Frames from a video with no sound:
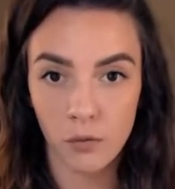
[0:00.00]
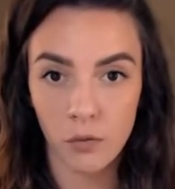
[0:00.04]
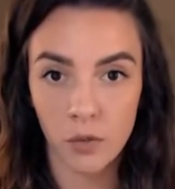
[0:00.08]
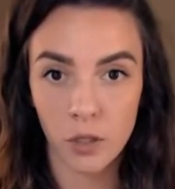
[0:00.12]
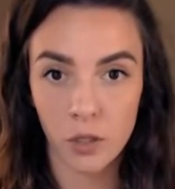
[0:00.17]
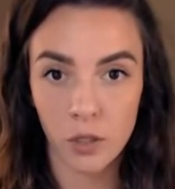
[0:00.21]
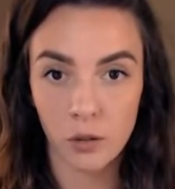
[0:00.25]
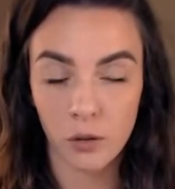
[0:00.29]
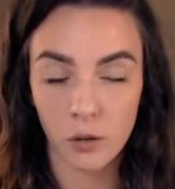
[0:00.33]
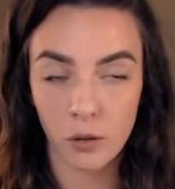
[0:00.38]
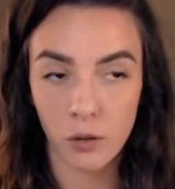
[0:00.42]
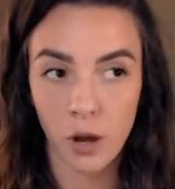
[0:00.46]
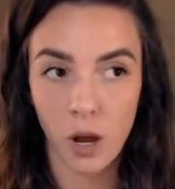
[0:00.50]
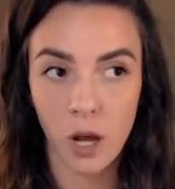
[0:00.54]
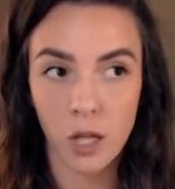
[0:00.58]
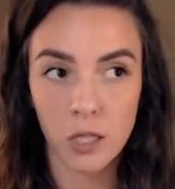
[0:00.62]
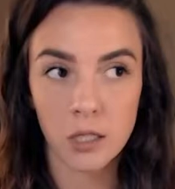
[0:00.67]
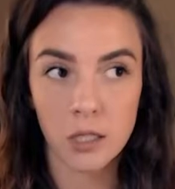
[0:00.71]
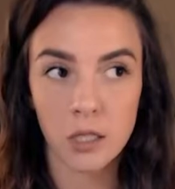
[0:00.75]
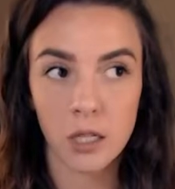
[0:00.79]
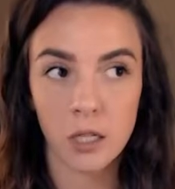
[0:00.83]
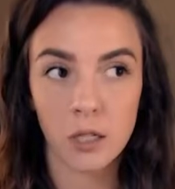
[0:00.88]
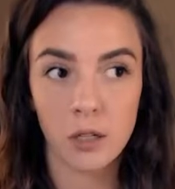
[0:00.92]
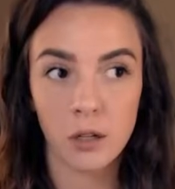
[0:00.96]
and your
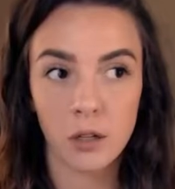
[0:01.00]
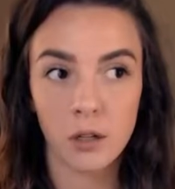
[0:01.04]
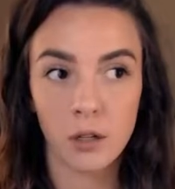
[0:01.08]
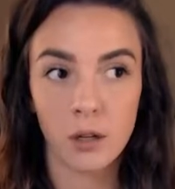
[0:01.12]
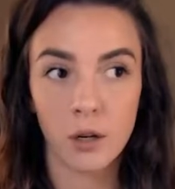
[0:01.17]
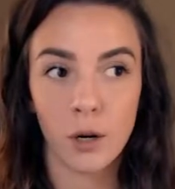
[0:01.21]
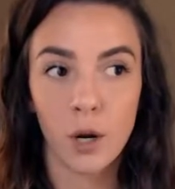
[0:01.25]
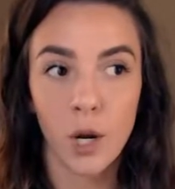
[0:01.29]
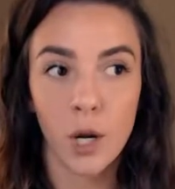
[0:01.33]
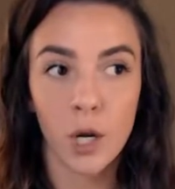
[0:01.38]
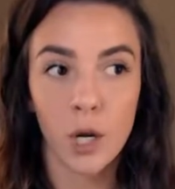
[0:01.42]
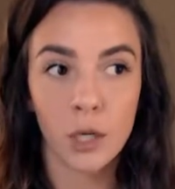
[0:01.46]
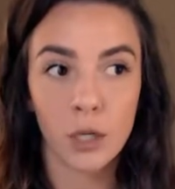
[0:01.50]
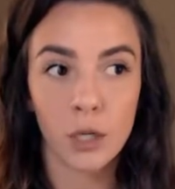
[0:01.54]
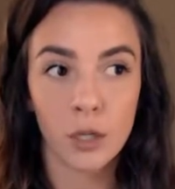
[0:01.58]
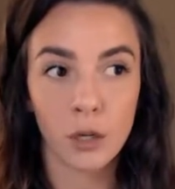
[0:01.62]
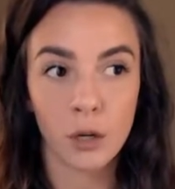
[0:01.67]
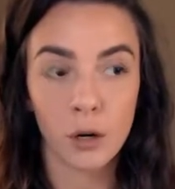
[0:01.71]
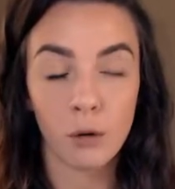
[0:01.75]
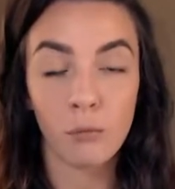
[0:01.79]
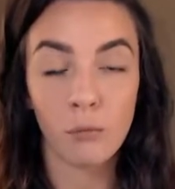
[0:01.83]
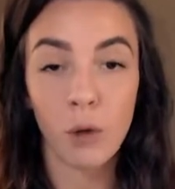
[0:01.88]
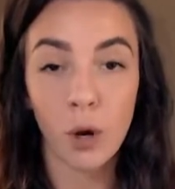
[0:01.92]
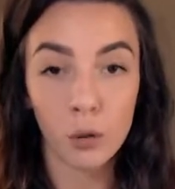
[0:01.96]
thoughts and your
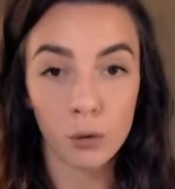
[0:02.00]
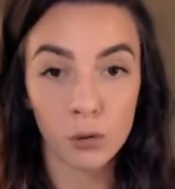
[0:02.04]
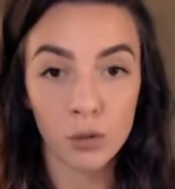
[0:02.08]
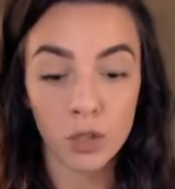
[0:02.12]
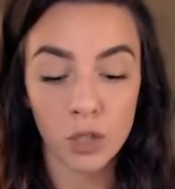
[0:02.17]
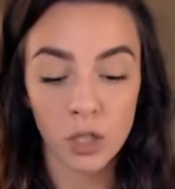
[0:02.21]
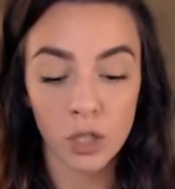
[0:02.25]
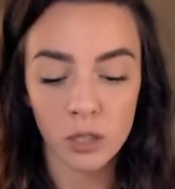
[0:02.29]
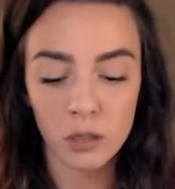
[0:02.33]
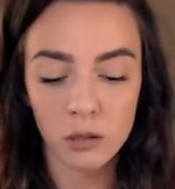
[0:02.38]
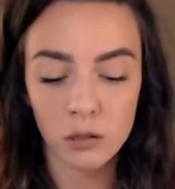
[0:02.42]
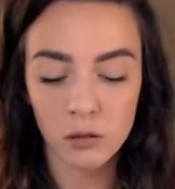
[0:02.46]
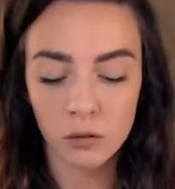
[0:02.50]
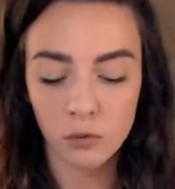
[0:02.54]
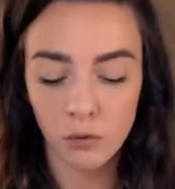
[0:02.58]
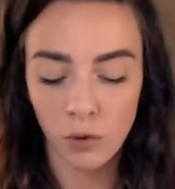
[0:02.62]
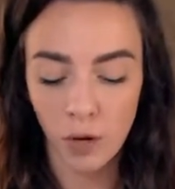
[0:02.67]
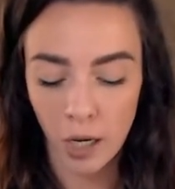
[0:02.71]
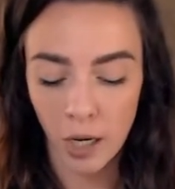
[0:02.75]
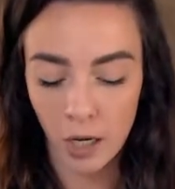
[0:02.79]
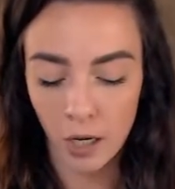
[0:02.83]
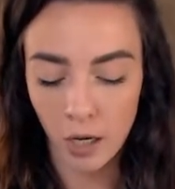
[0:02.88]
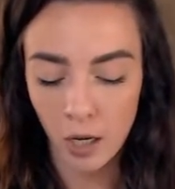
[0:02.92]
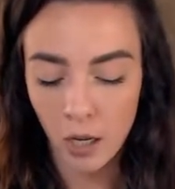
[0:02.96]
emotions,
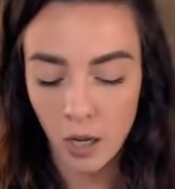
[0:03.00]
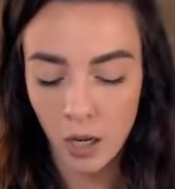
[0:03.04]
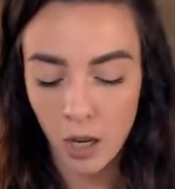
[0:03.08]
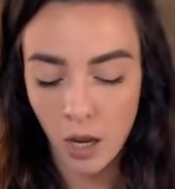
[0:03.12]
right?